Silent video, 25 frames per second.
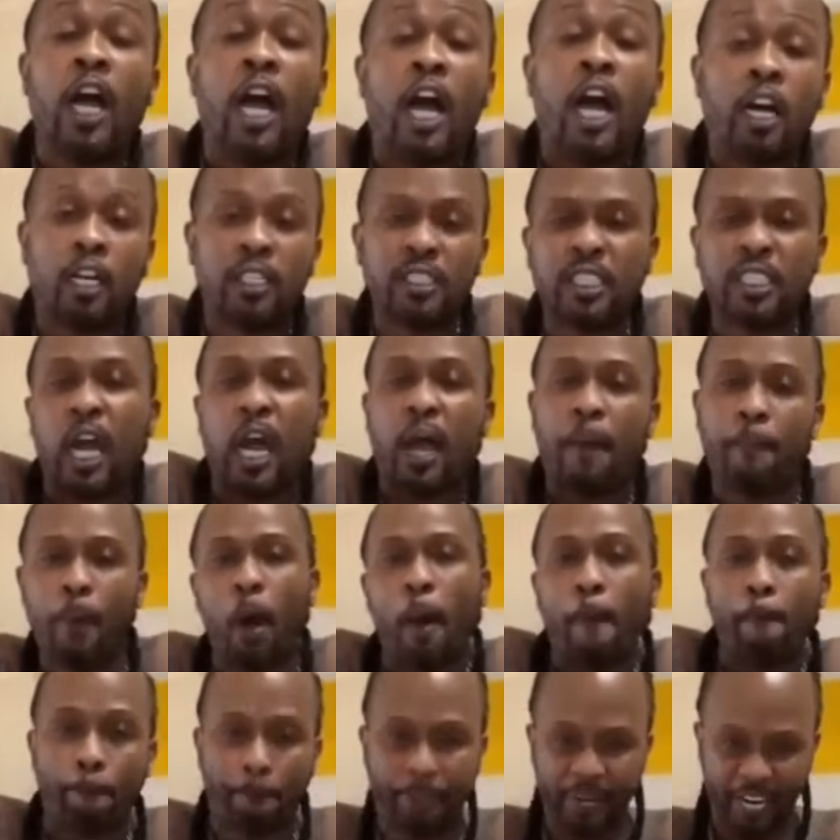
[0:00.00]
Send me
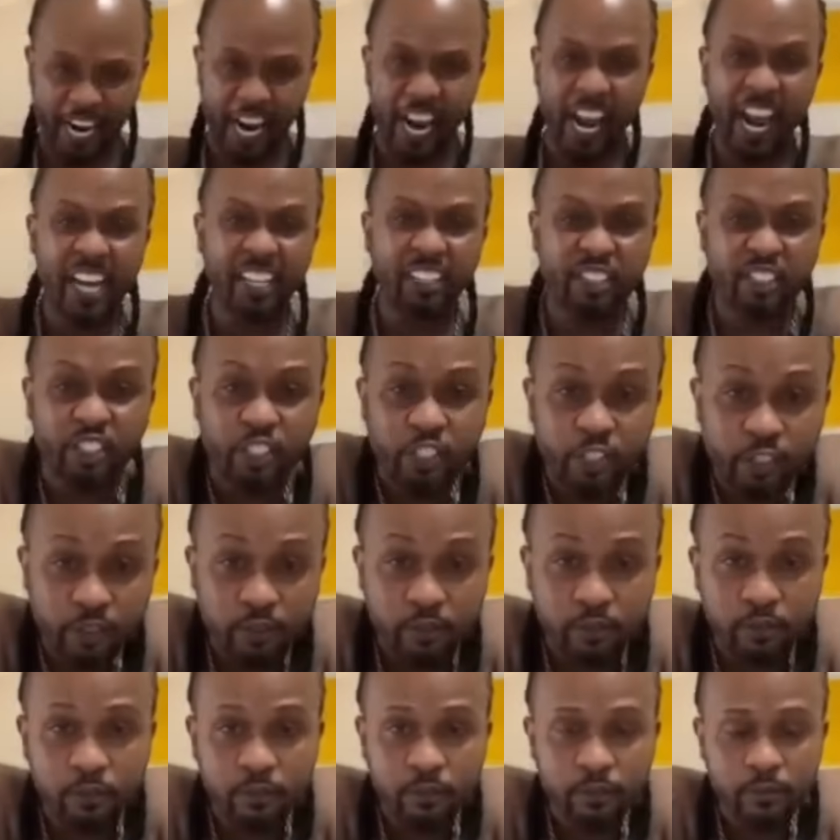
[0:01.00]
the proof that you
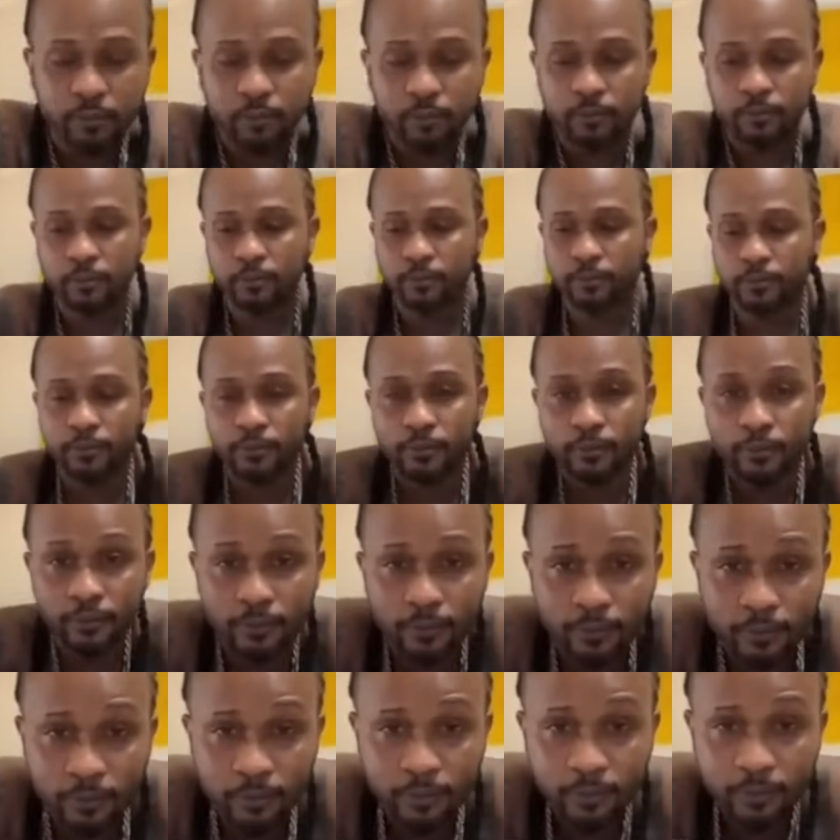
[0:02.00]
sent for me and my
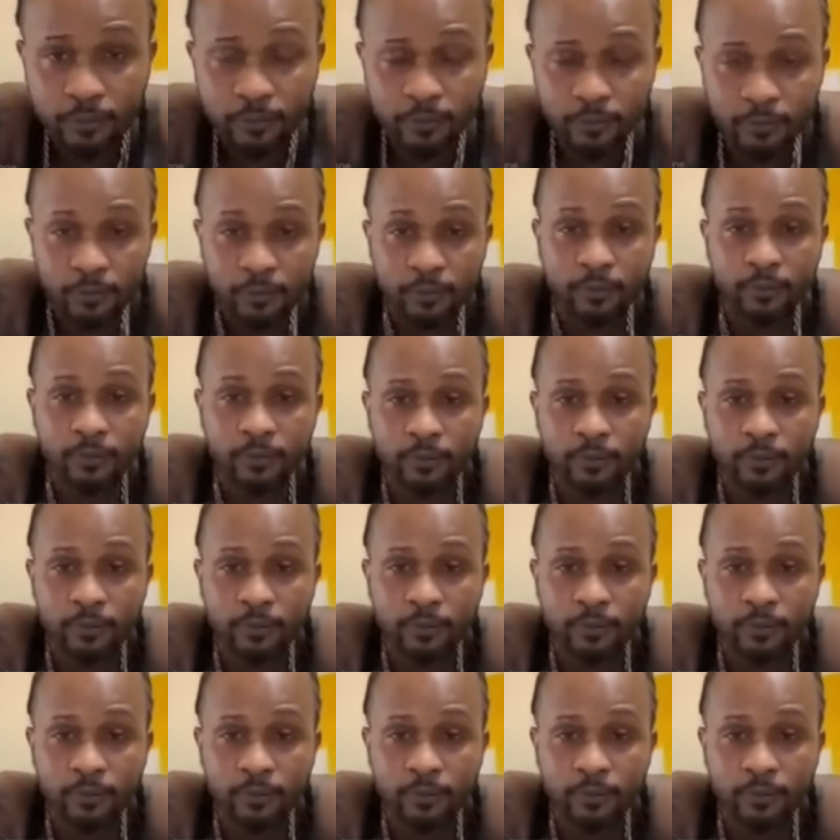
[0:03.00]
family.